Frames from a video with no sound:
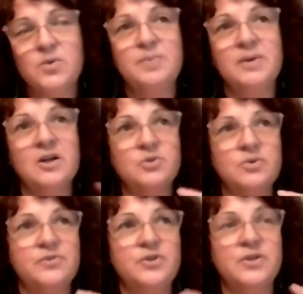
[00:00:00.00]
or belong to a
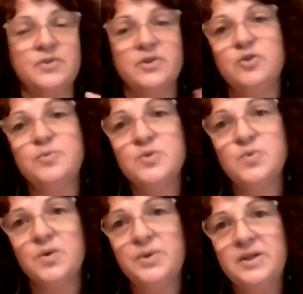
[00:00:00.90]
few different groups
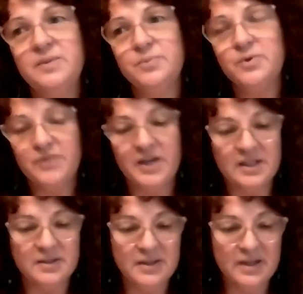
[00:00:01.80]
where we
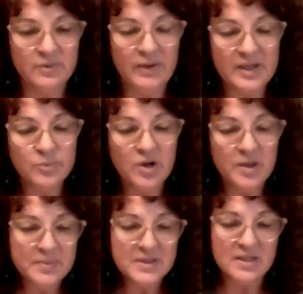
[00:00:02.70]
provide writing prompts.